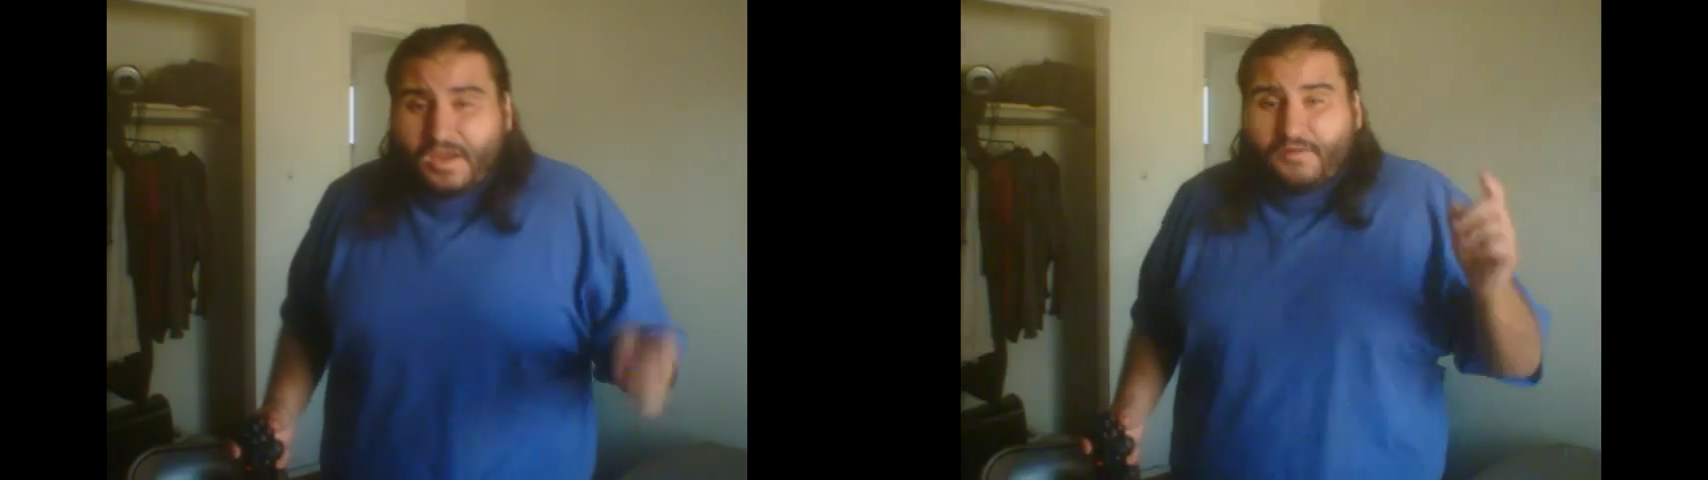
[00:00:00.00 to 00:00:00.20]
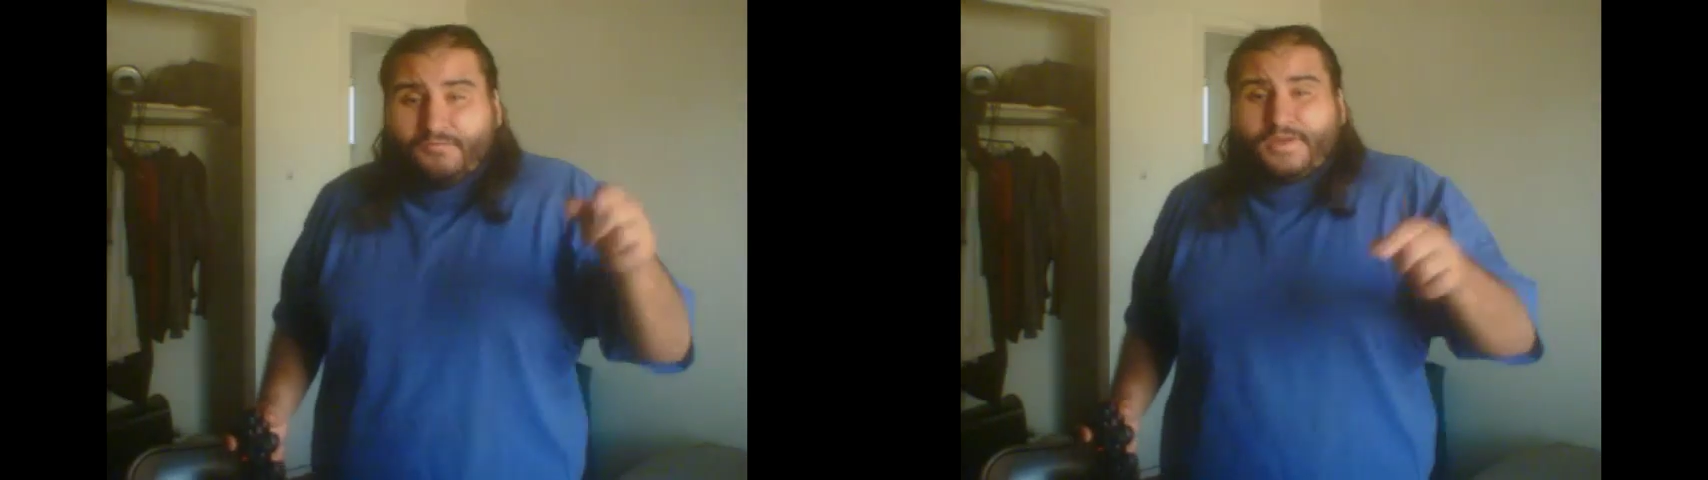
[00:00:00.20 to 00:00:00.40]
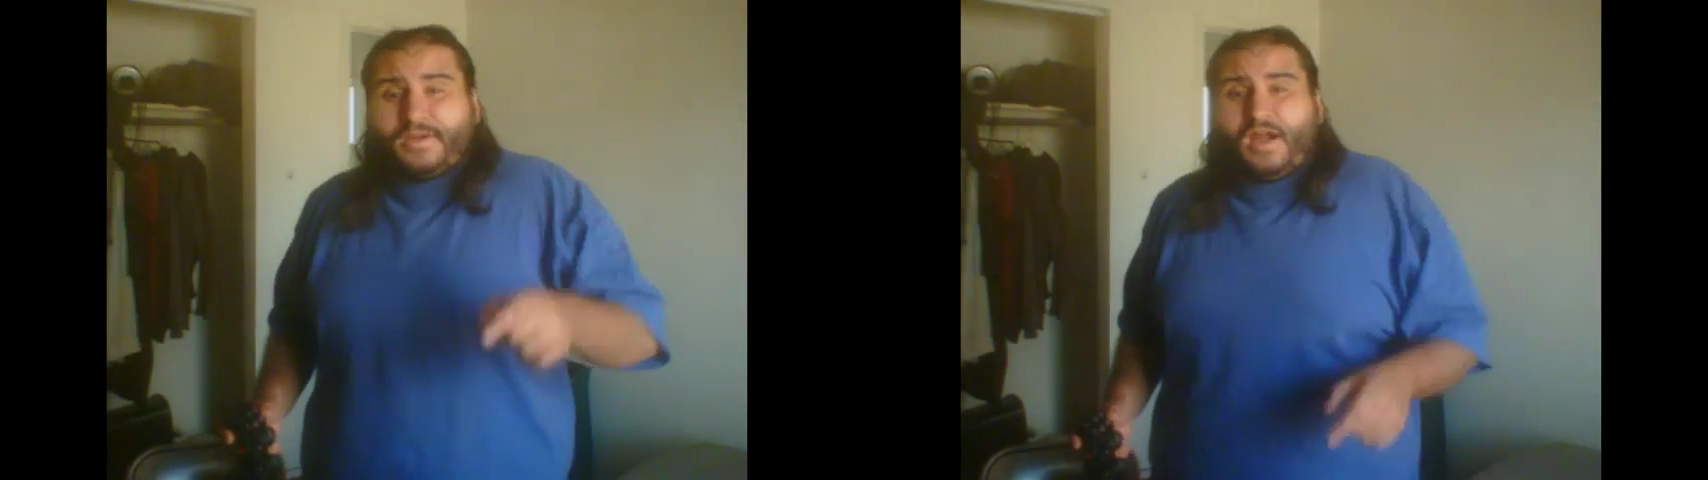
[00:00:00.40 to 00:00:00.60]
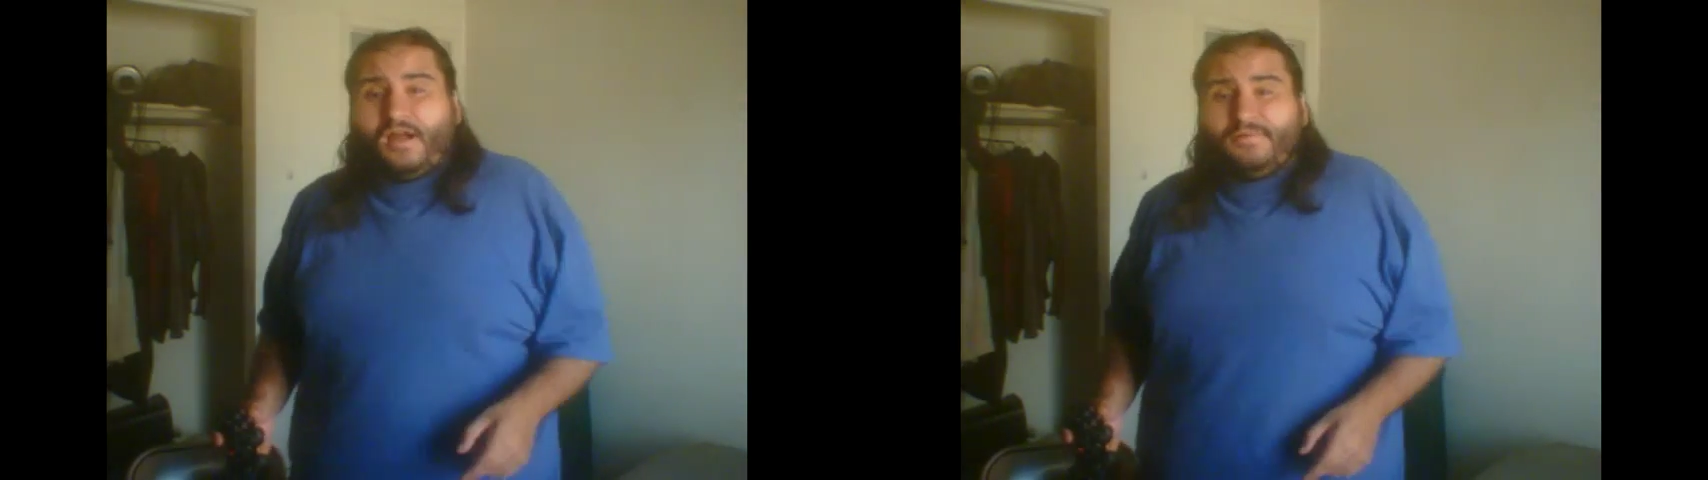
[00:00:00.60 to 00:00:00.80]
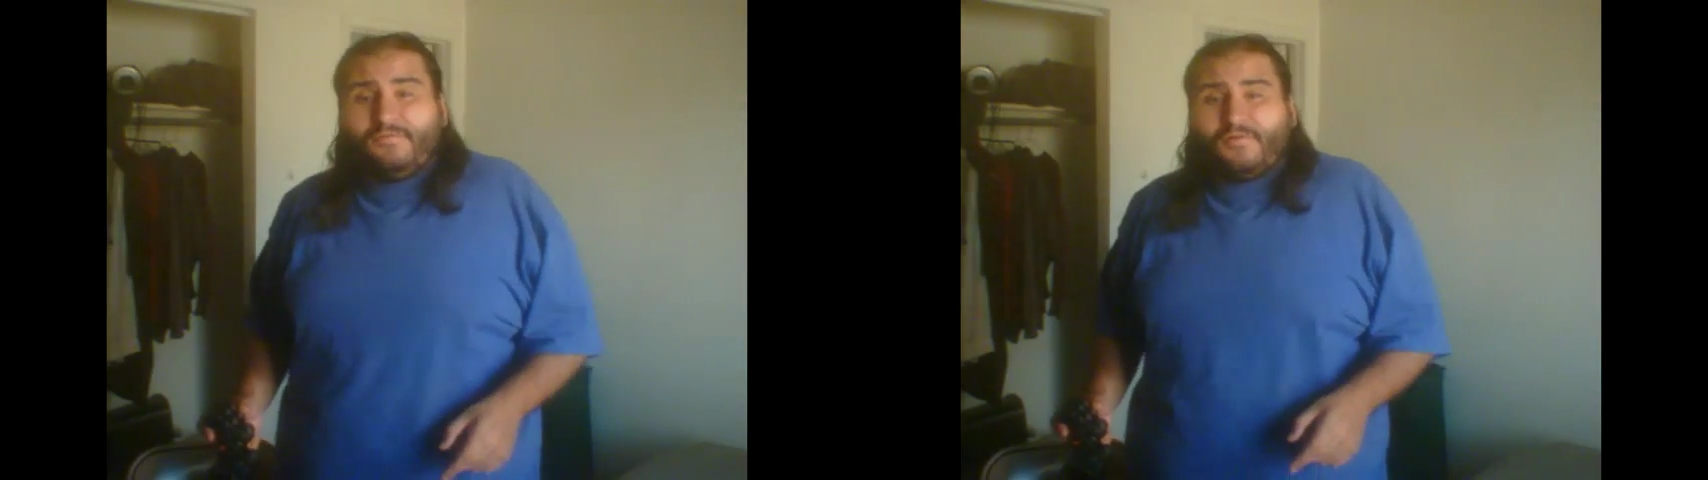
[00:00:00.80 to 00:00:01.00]
Every
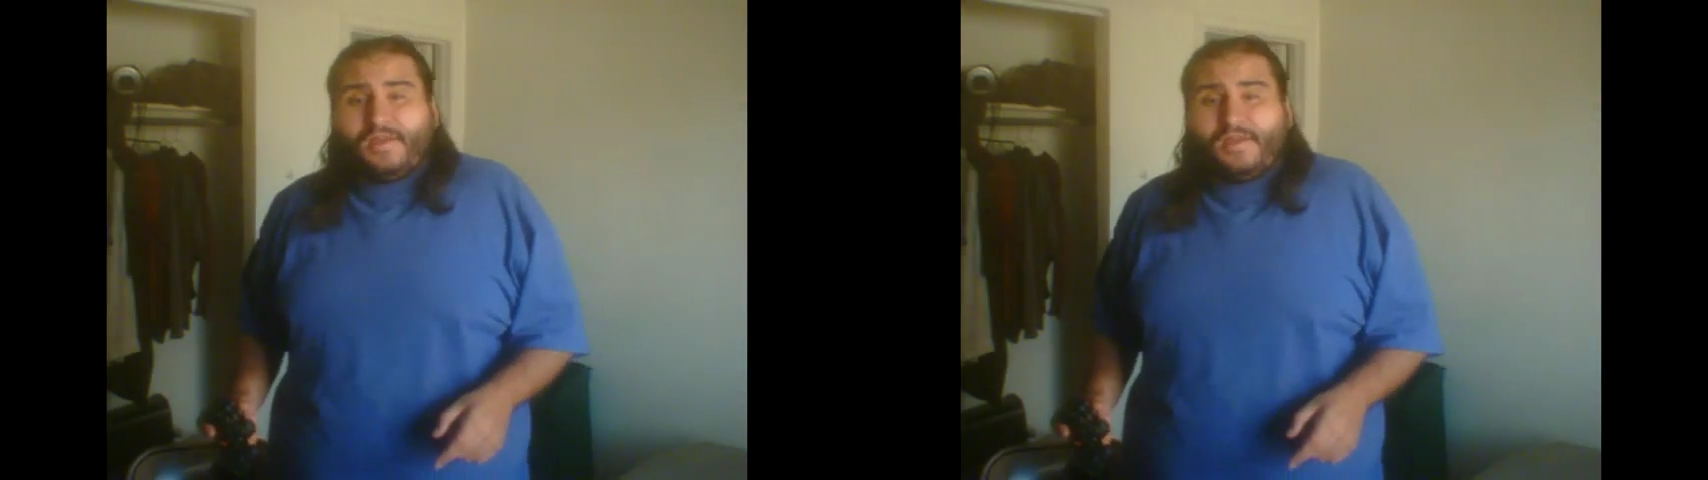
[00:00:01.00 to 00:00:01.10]
comment